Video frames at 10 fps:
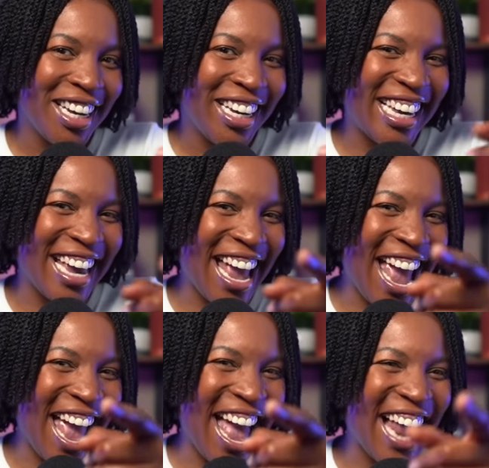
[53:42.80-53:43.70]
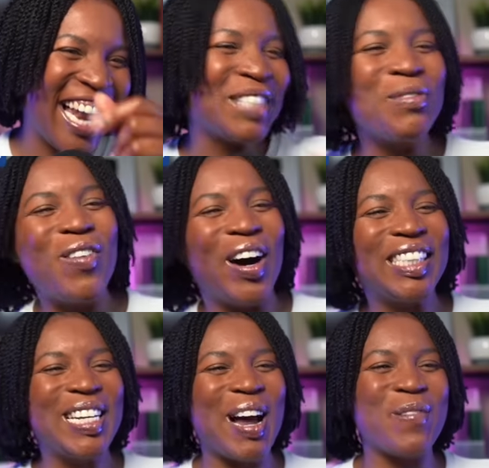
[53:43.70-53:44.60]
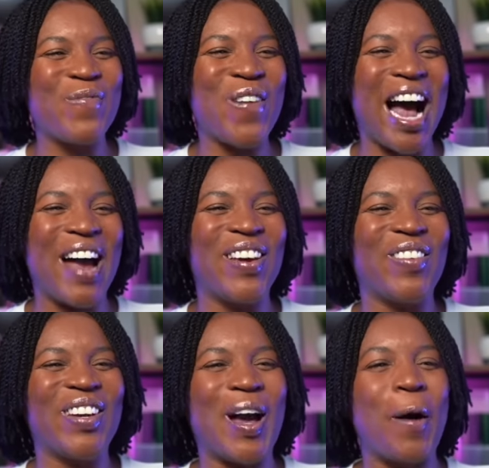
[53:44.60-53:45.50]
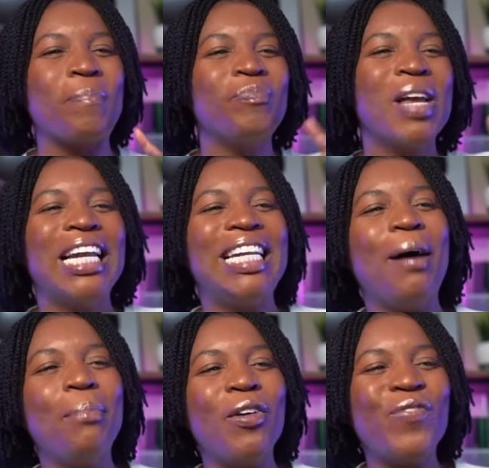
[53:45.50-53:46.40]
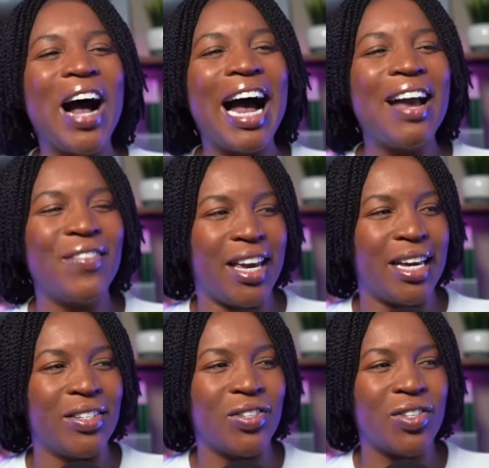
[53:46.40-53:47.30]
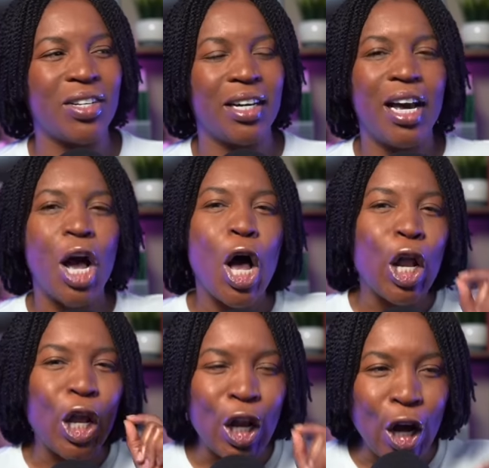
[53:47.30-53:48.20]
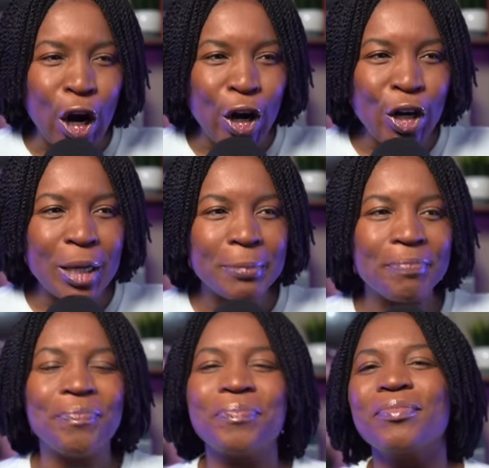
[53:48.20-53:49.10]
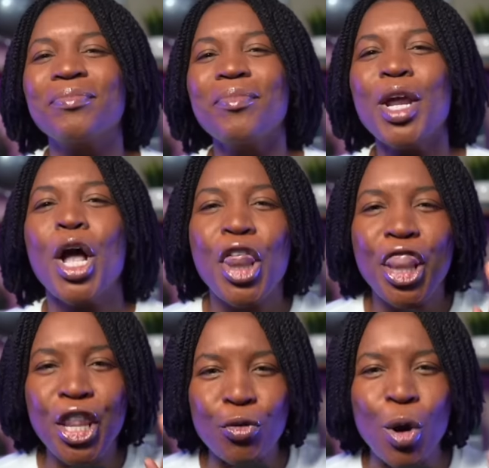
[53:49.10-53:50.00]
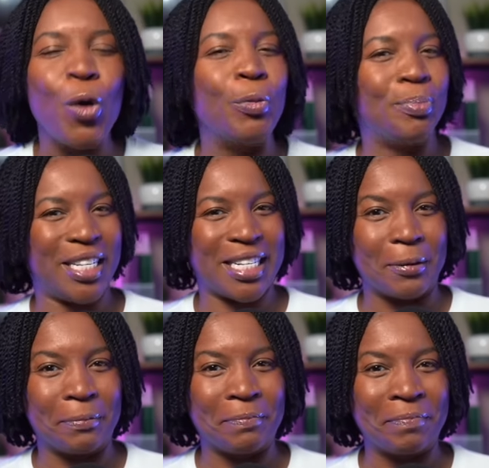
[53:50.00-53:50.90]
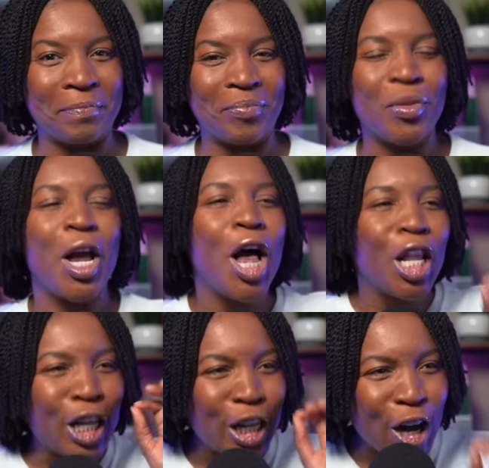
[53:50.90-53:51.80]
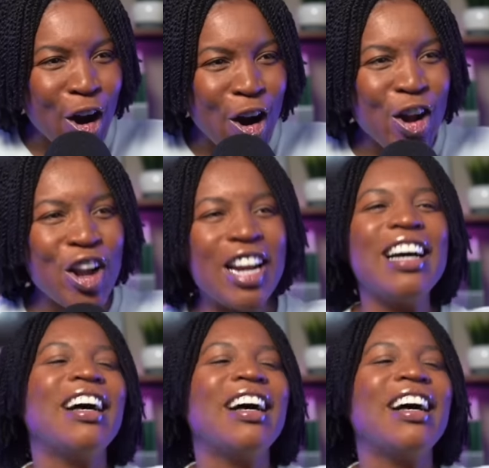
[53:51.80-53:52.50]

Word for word: Yeah, let's move on to number five. Here we go. Number five is learn the ropes. Learn